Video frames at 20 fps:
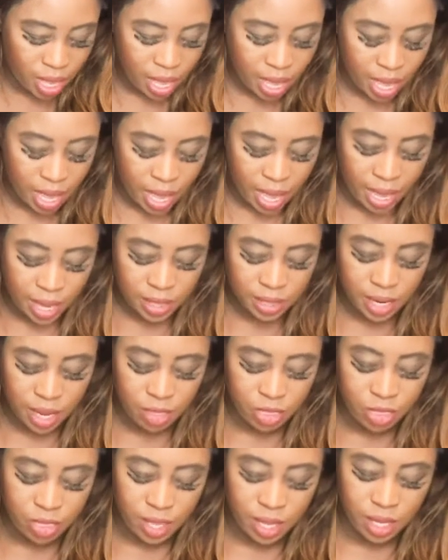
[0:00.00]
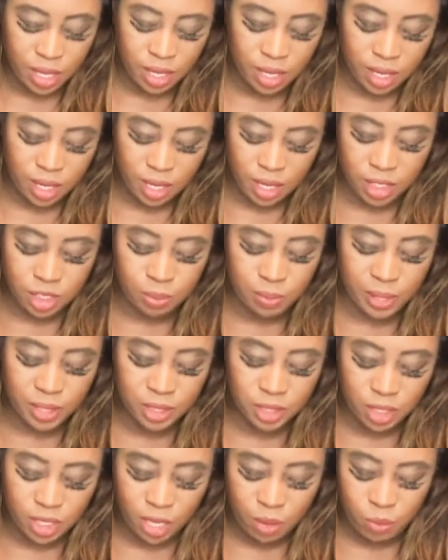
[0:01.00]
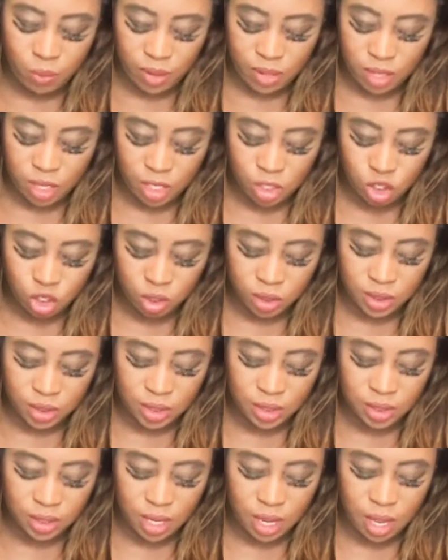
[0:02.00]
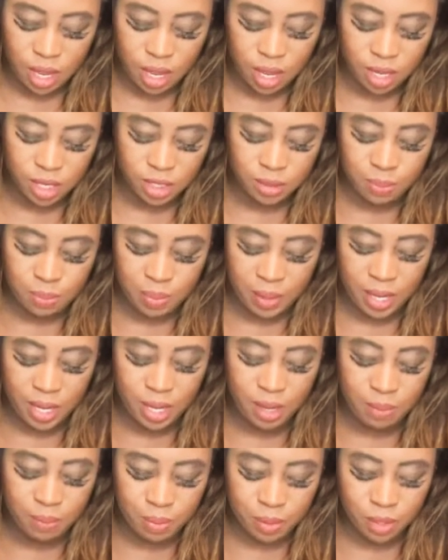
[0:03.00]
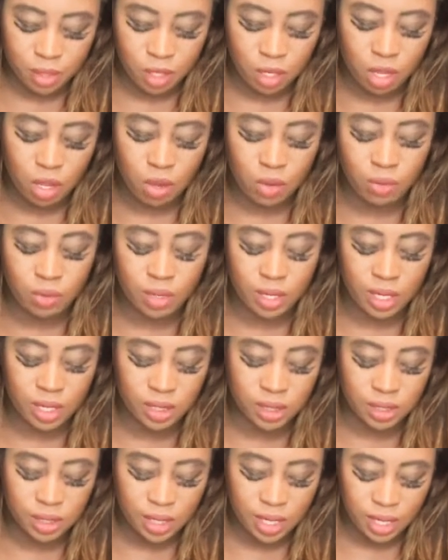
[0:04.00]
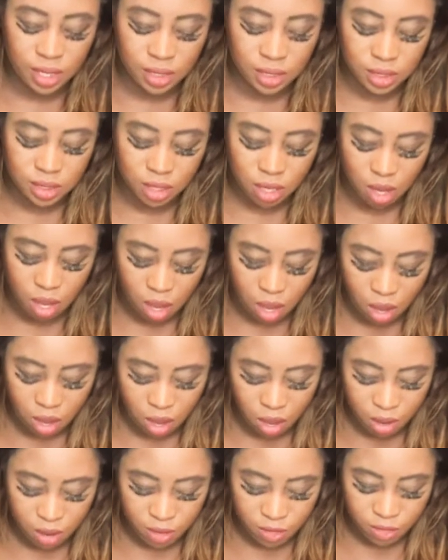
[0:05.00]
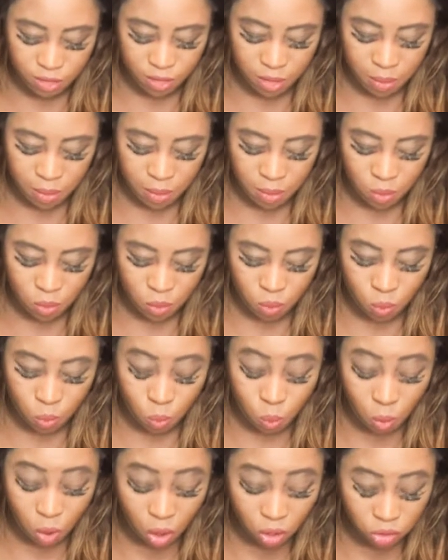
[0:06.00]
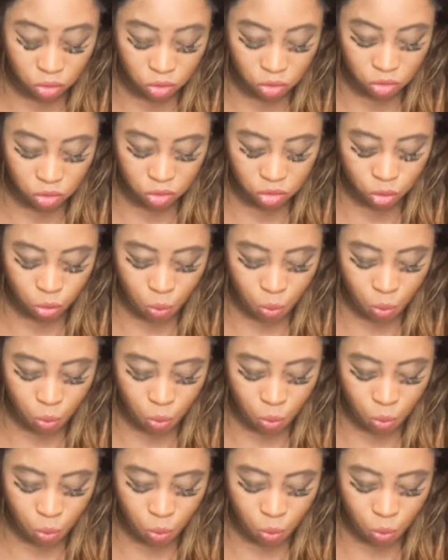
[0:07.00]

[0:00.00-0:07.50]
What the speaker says: And I think, especially with the Justice card being below the Six of Wands,